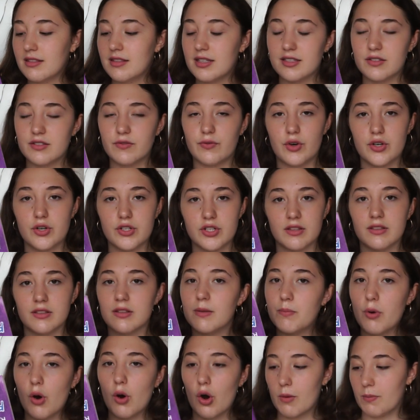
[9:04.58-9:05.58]
this version, the
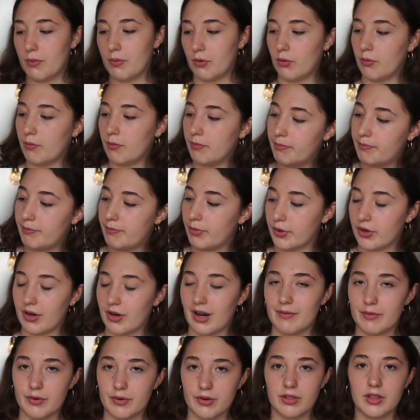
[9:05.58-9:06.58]
purple book
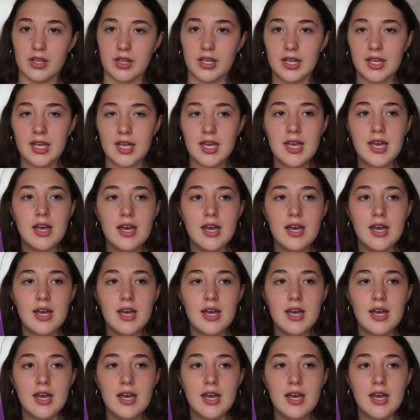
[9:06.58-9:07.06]
cover thing.